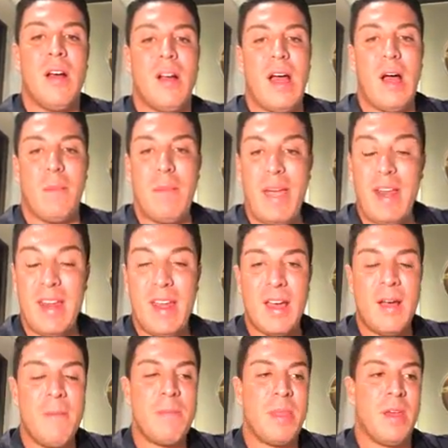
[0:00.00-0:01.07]
uh,
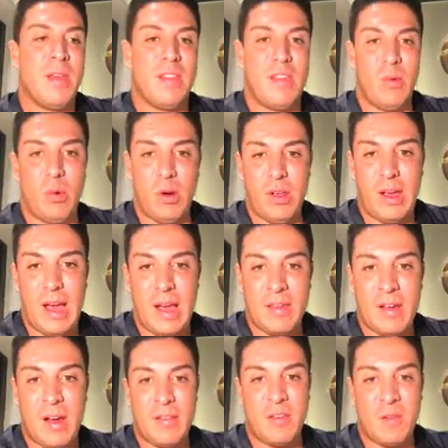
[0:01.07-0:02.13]
Albania, see where you guys are.